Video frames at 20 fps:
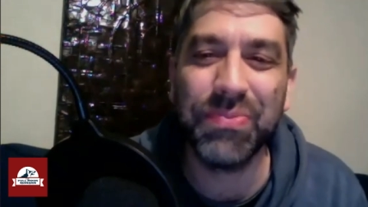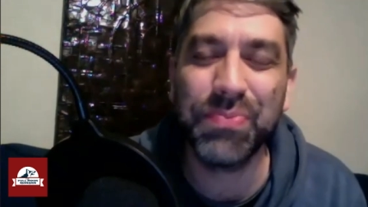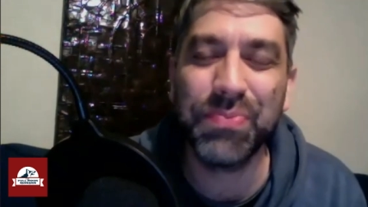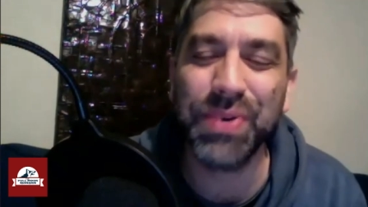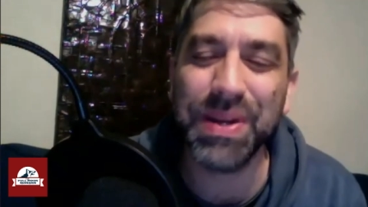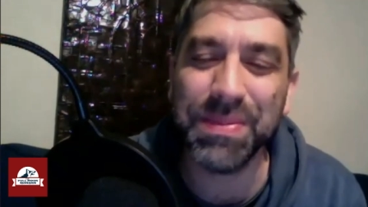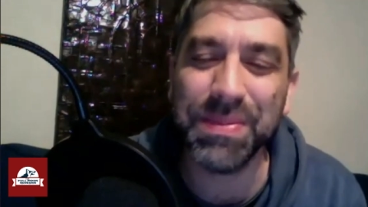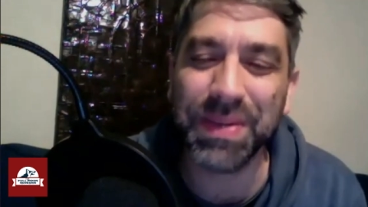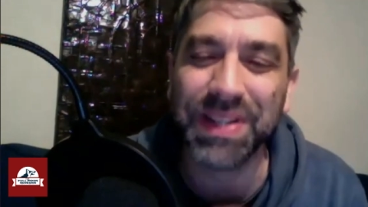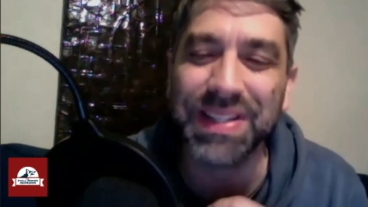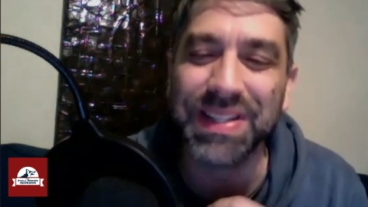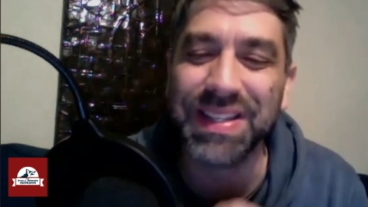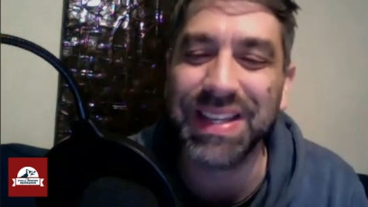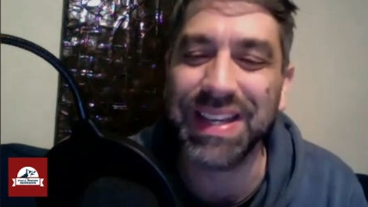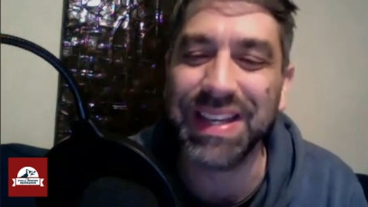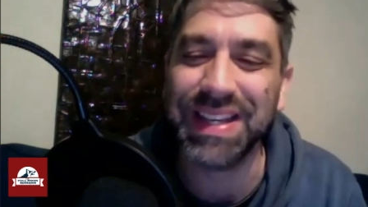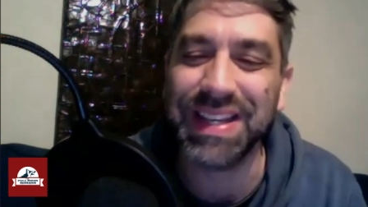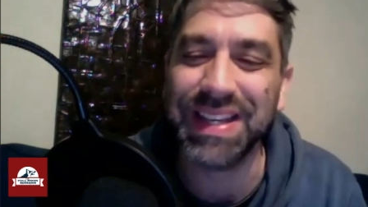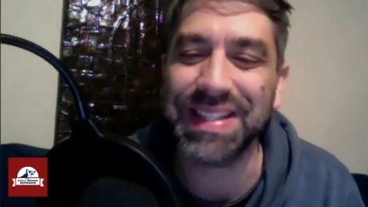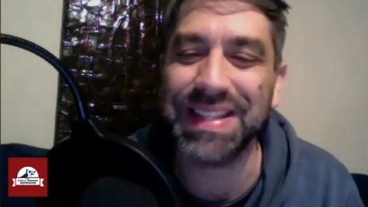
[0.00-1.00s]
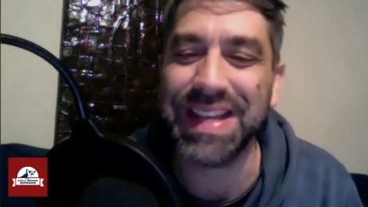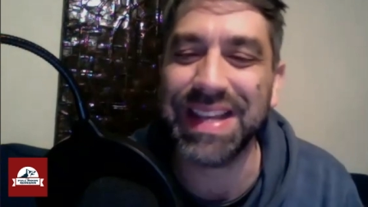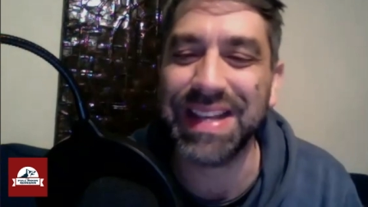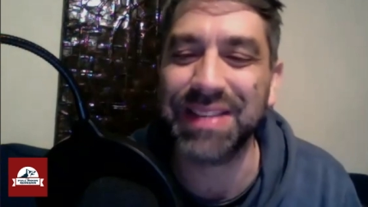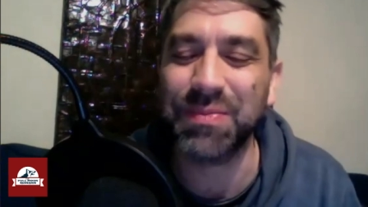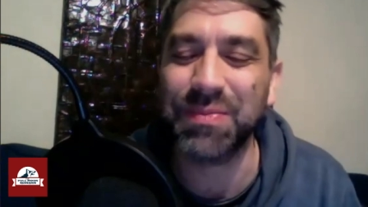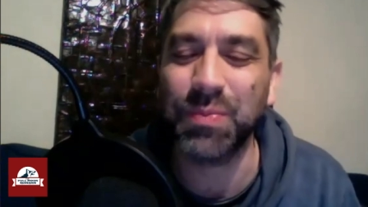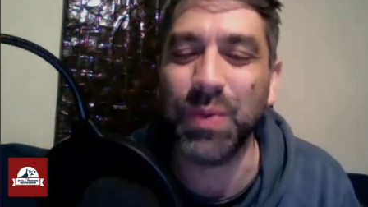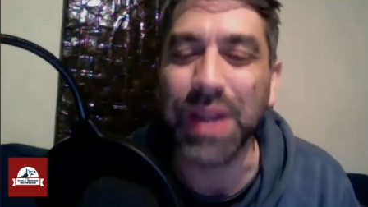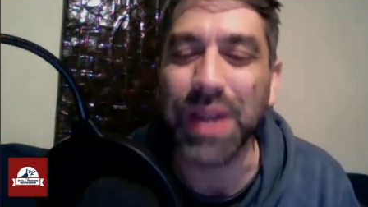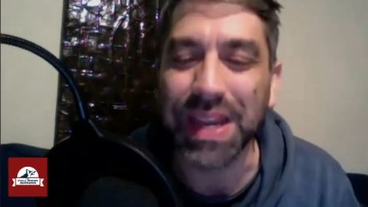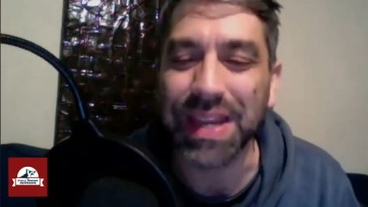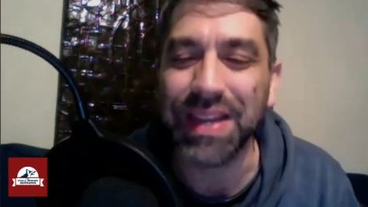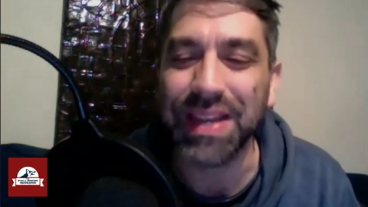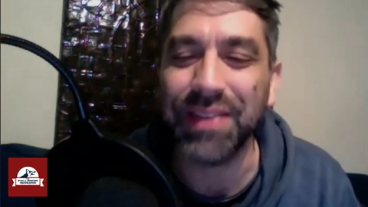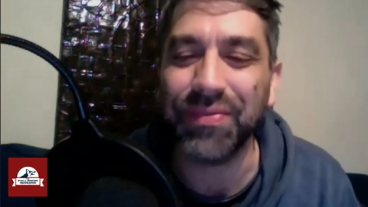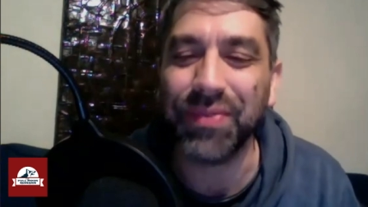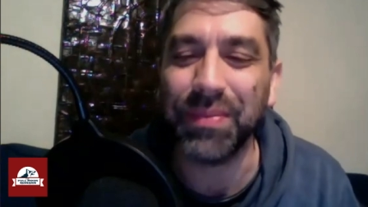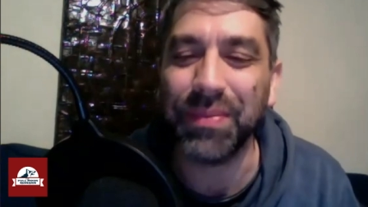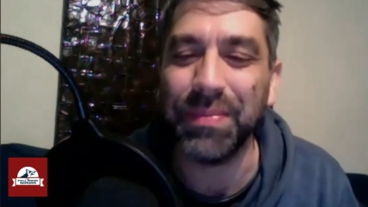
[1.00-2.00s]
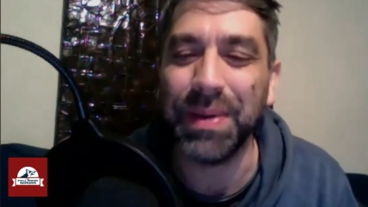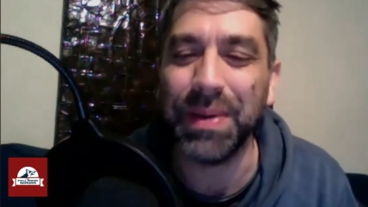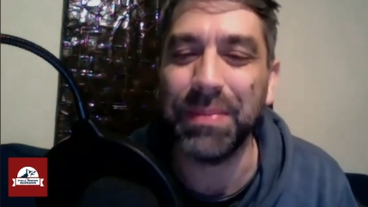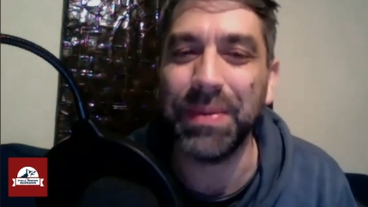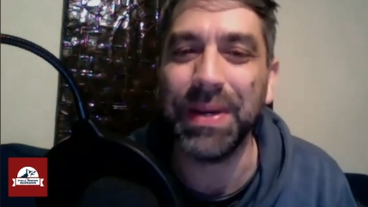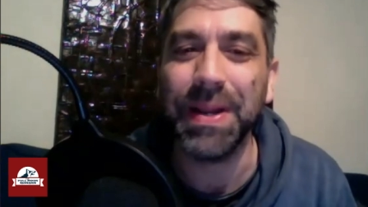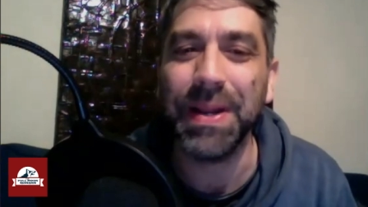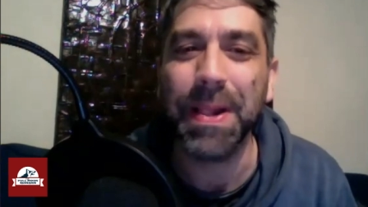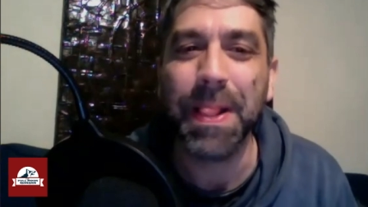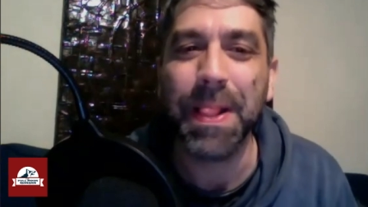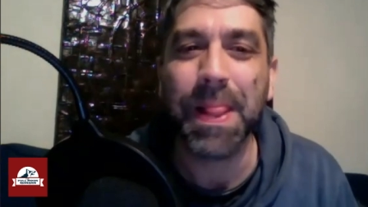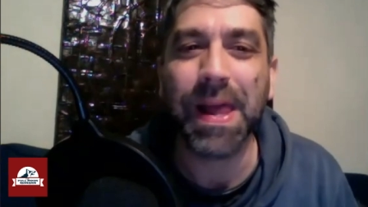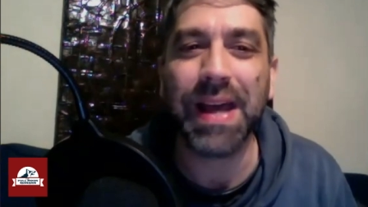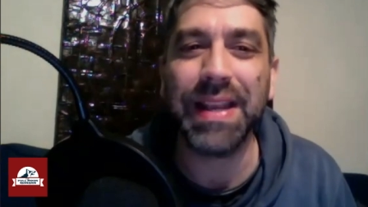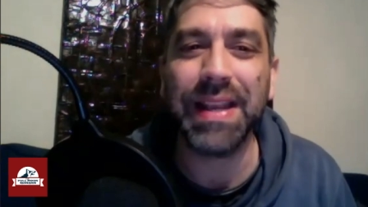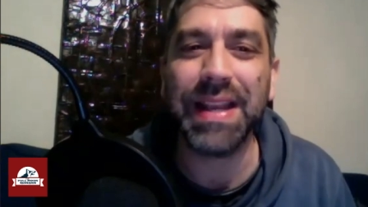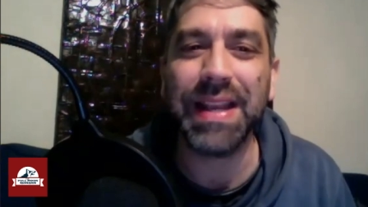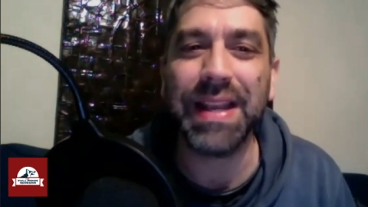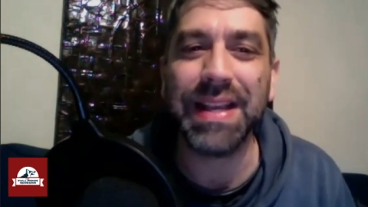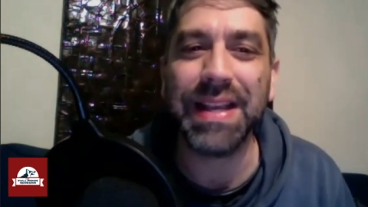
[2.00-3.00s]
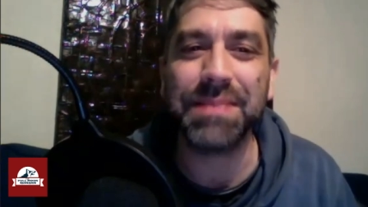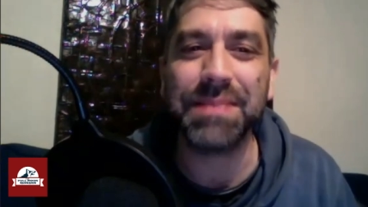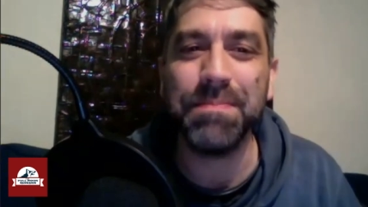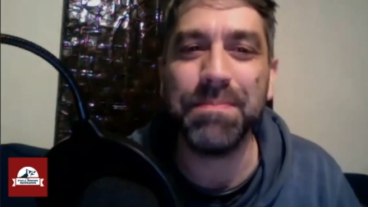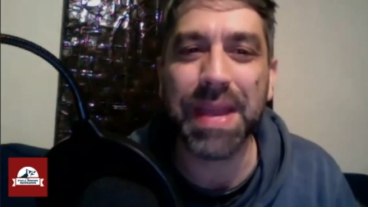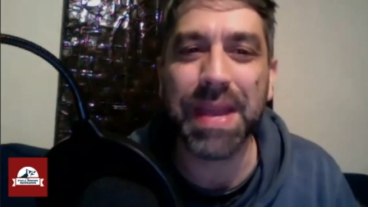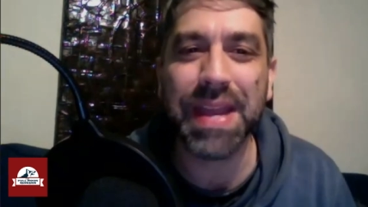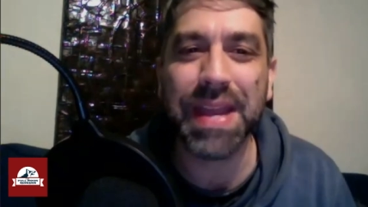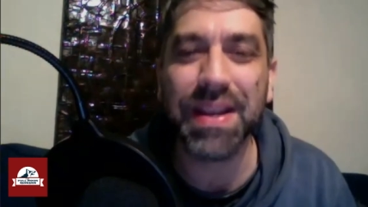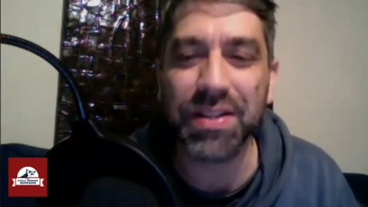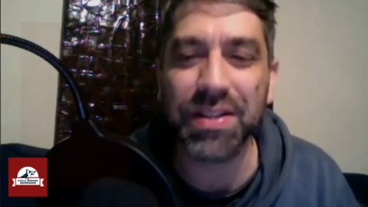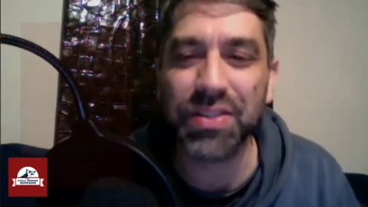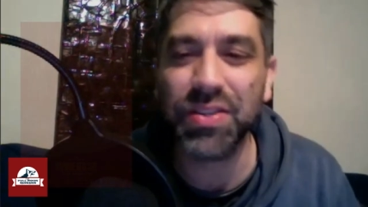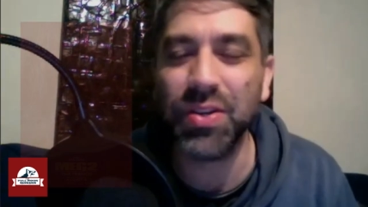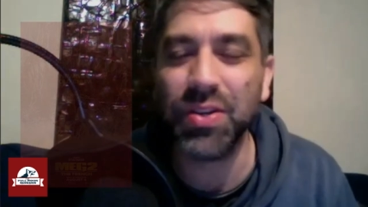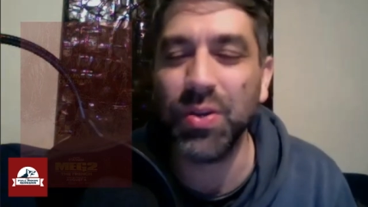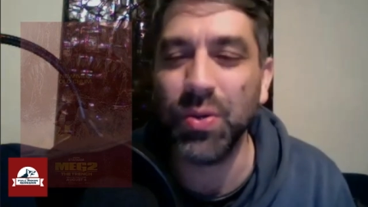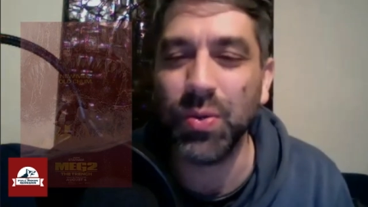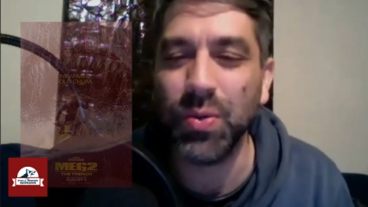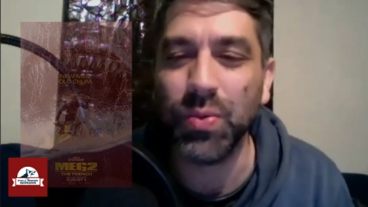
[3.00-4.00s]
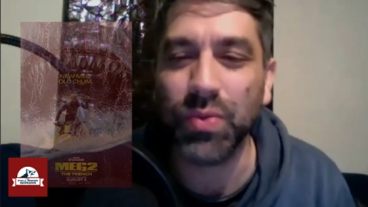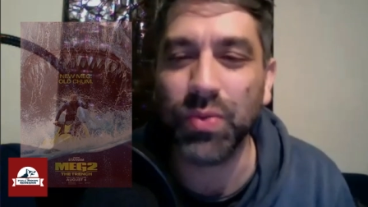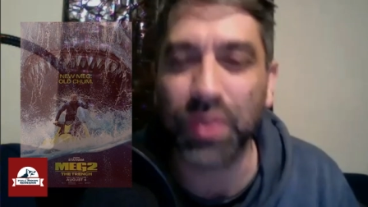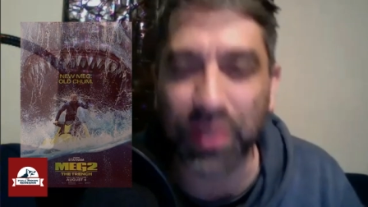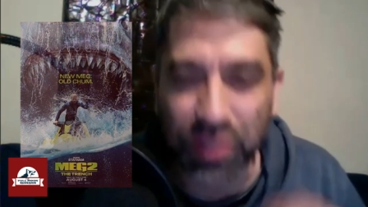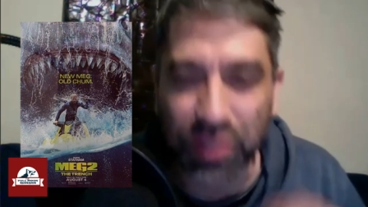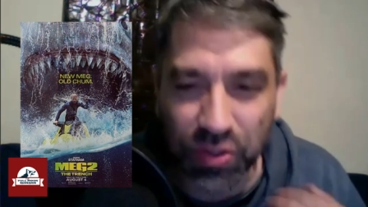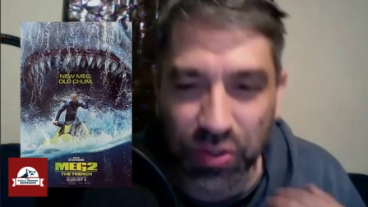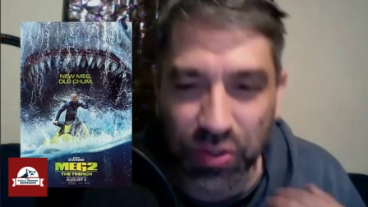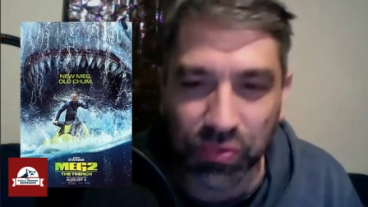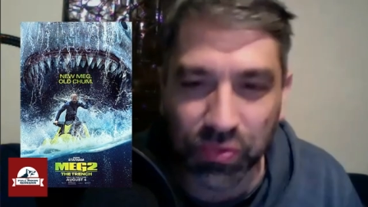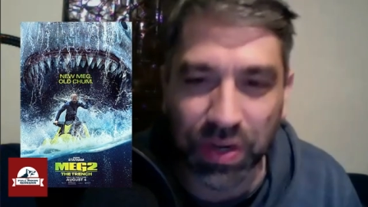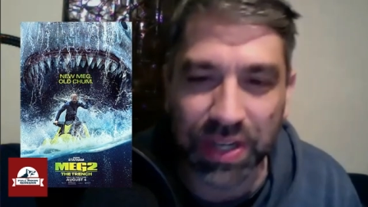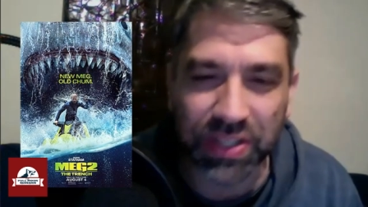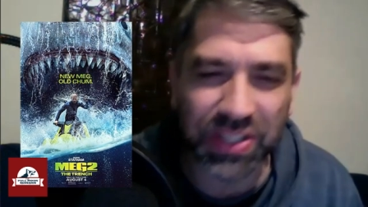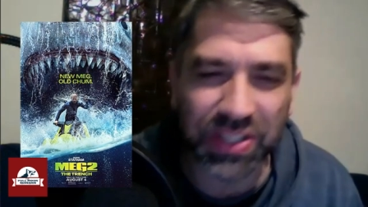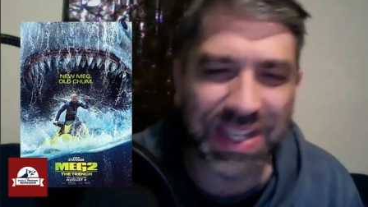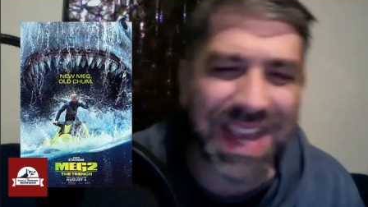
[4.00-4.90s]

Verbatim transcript: pretty much think it's next week from memory, and that's Meg 2 The Trench.